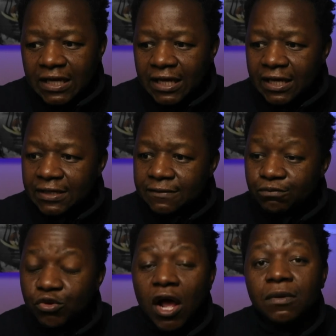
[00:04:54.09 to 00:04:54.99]
and
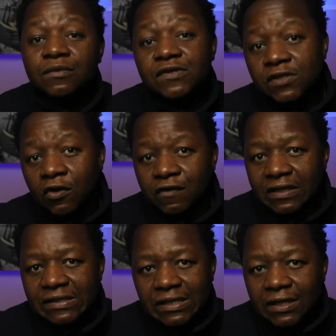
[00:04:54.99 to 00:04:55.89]
problem-solving
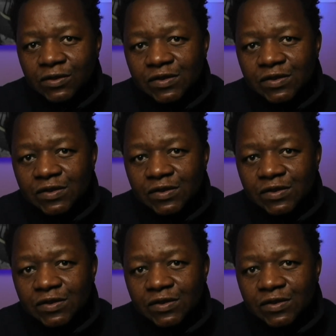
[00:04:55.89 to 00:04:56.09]
skills,